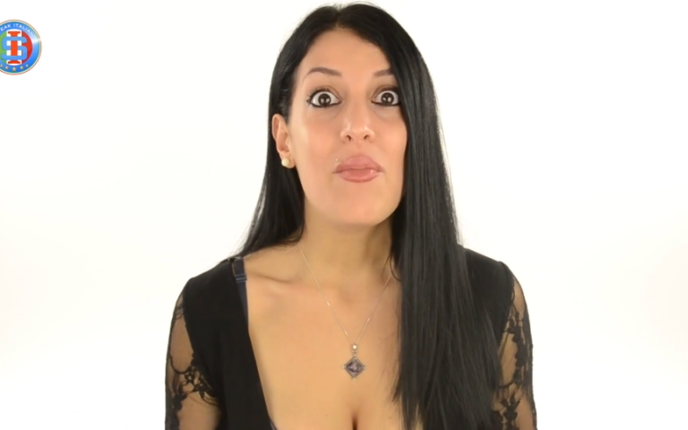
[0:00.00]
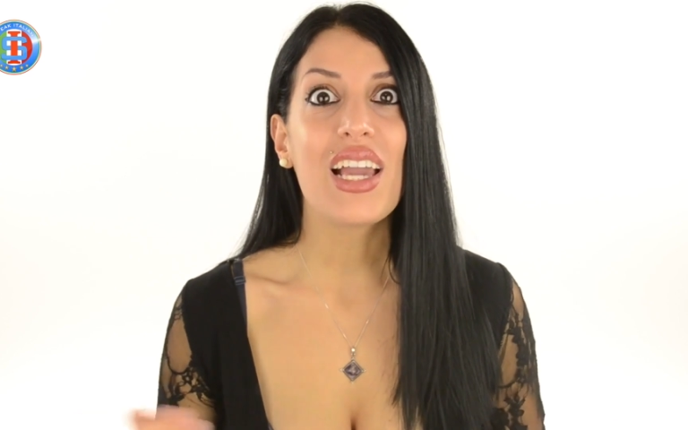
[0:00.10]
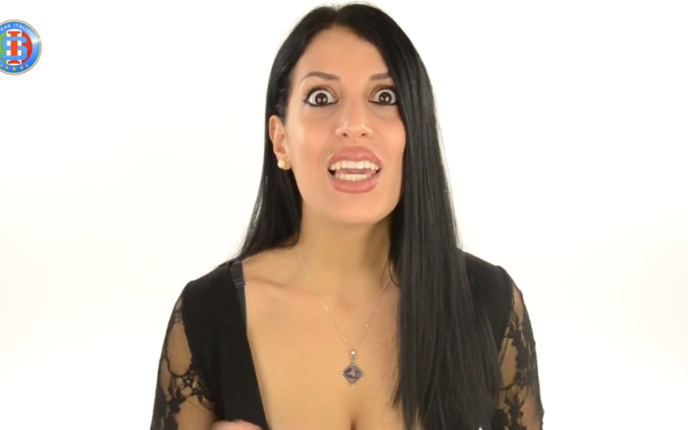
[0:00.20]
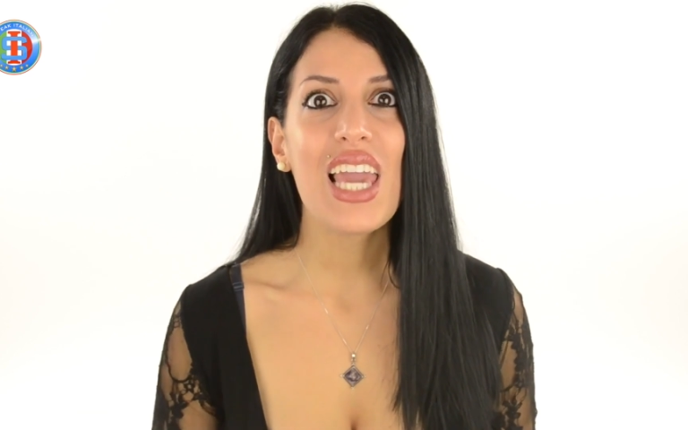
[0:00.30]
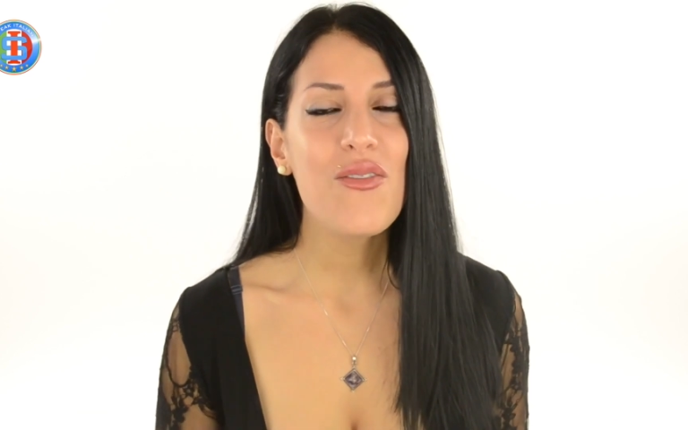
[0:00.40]

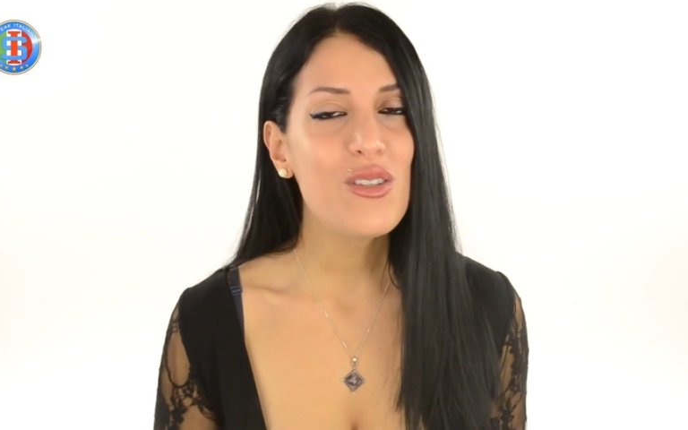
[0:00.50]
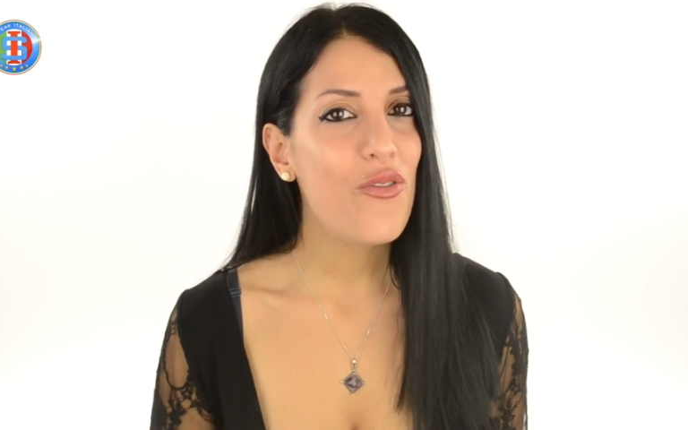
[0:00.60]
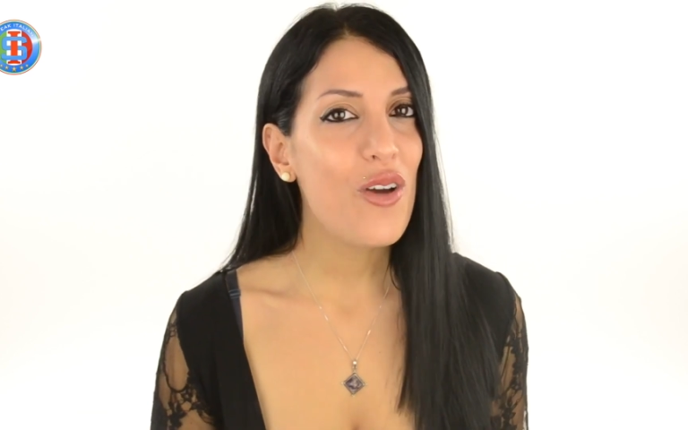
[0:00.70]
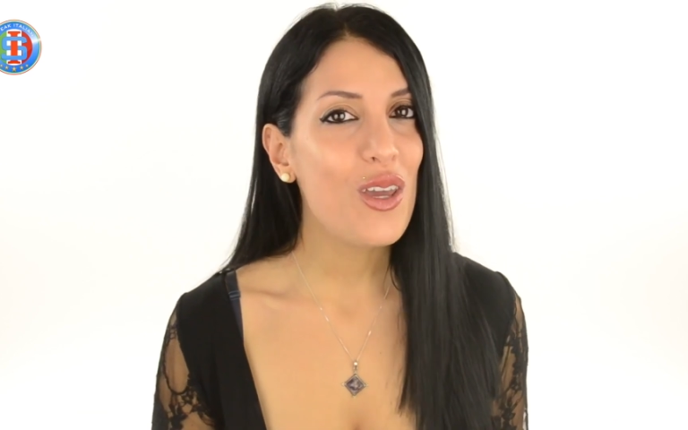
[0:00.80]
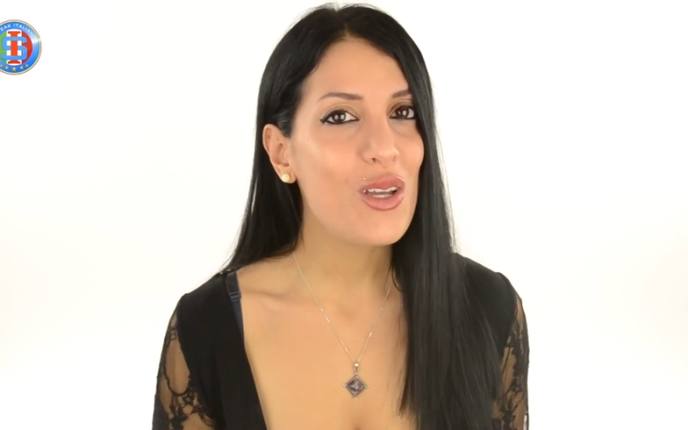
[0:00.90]
My gift
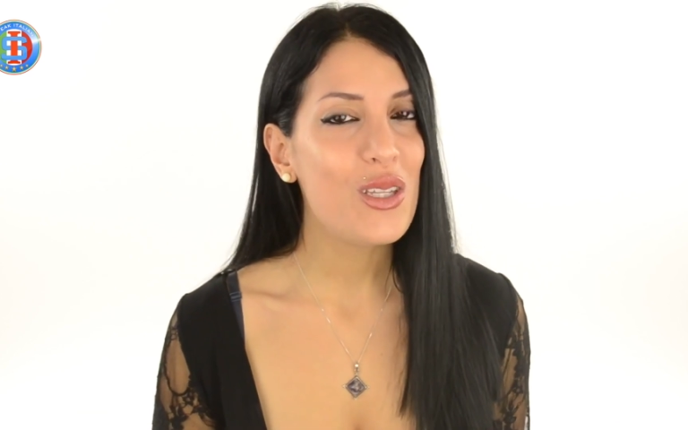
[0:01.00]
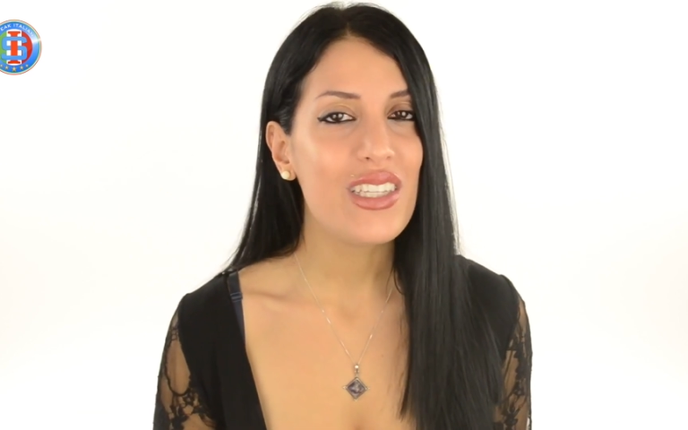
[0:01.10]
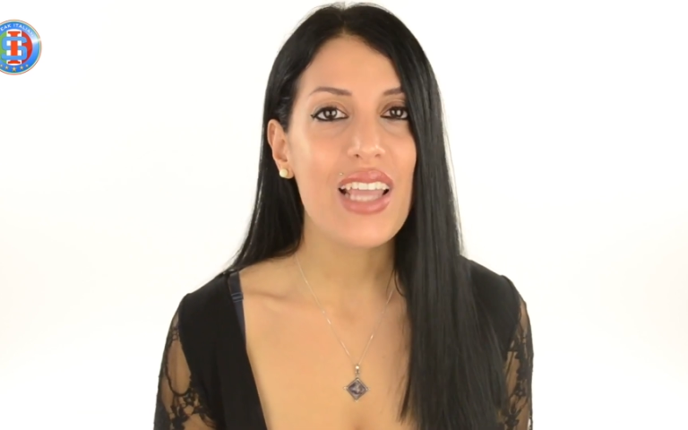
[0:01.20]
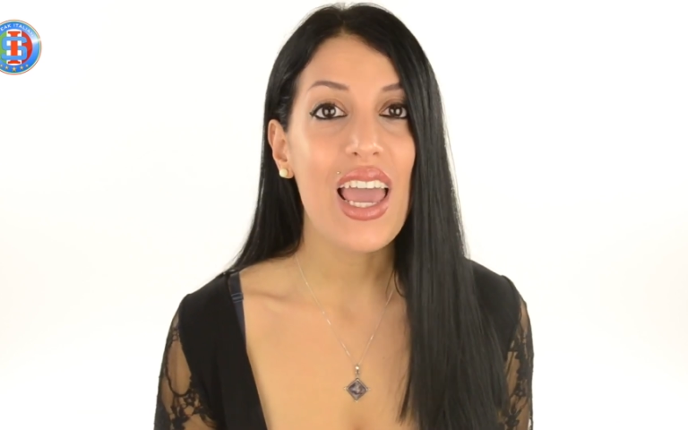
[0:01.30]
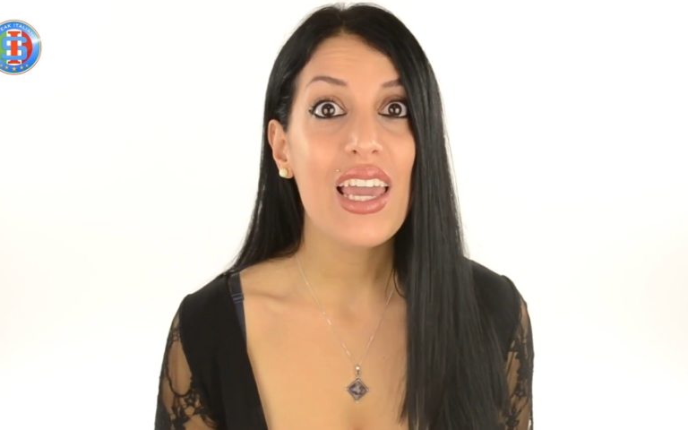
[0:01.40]
for you
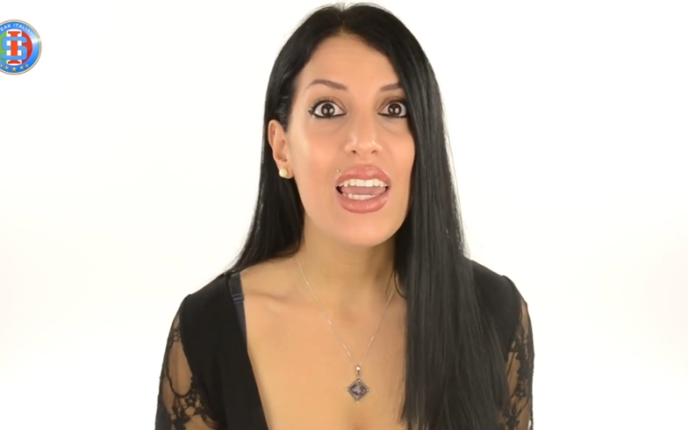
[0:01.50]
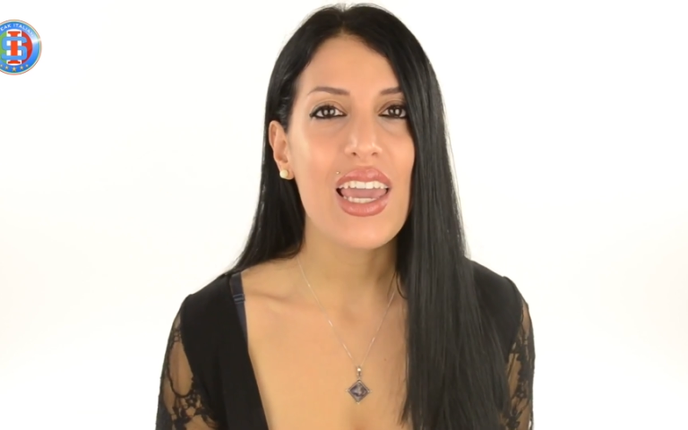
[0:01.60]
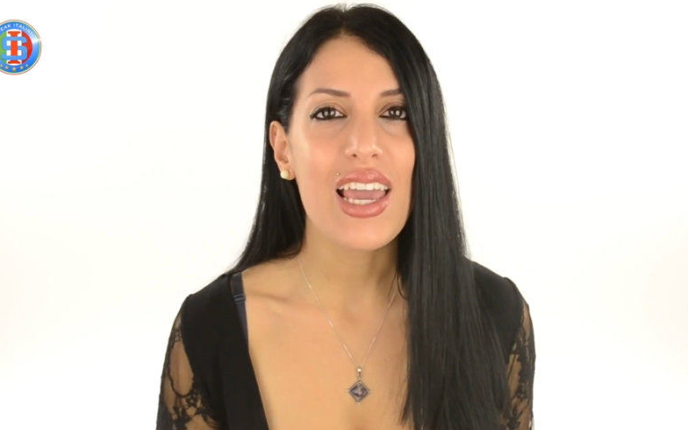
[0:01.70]
today